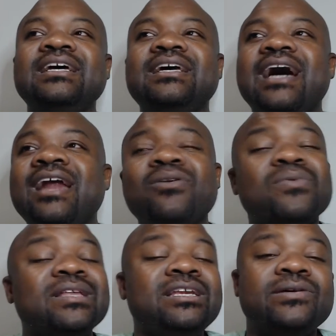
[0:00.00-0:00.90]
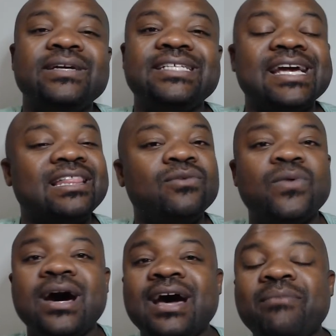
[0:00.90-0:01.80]
I don't really know exactly
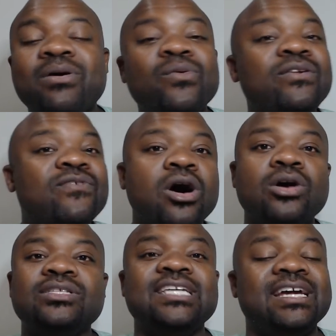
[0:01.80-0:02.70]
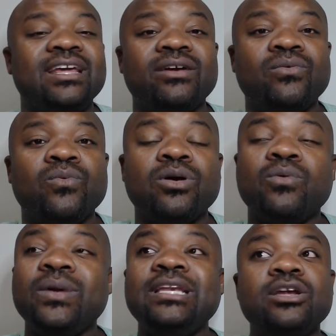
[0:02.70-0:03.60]
why, but we've all done it where
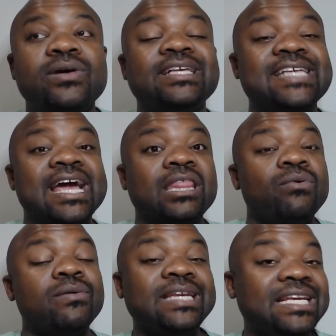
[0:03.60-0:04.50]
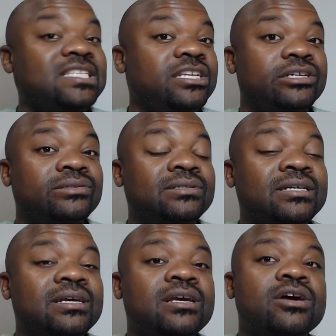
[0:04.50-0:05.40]
we know exactly what we need to do
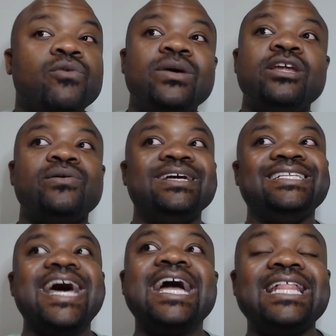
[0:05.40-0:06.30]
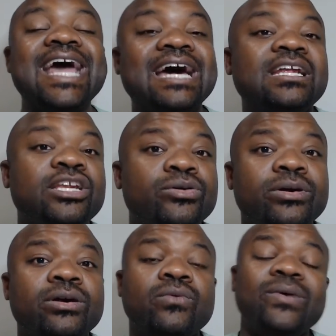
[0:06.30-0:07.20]
we know exactly how to do
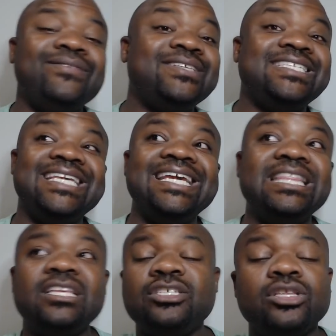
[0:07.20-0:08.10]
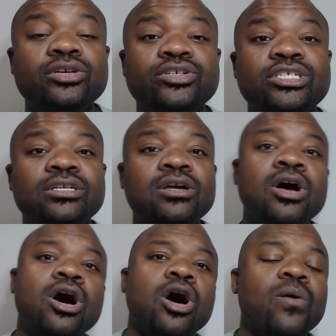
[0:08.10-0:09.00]
it. We've seen the solution.
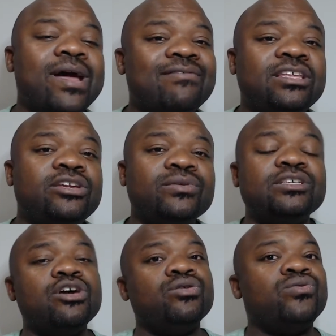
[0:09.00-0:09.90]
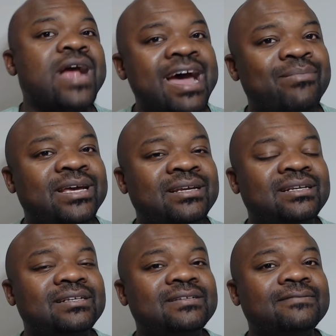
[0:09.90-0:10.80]
All we have to do is go grab it,
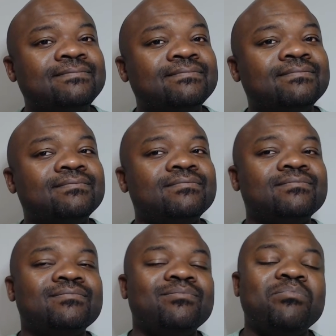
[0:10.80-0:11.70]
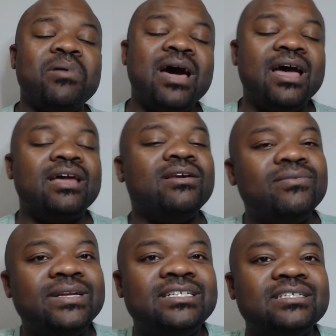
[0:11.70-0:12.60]
but
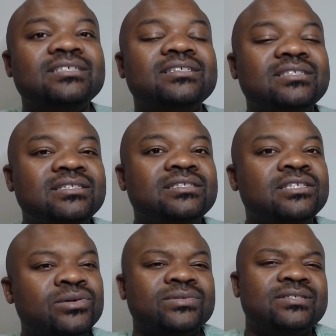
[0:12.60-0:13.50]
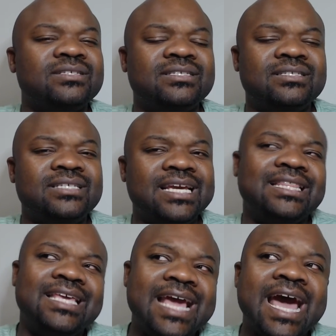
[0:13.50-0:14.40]
we just don't take
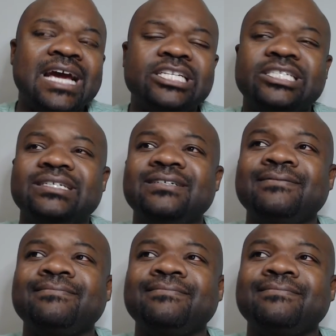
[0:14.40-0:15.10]
the action.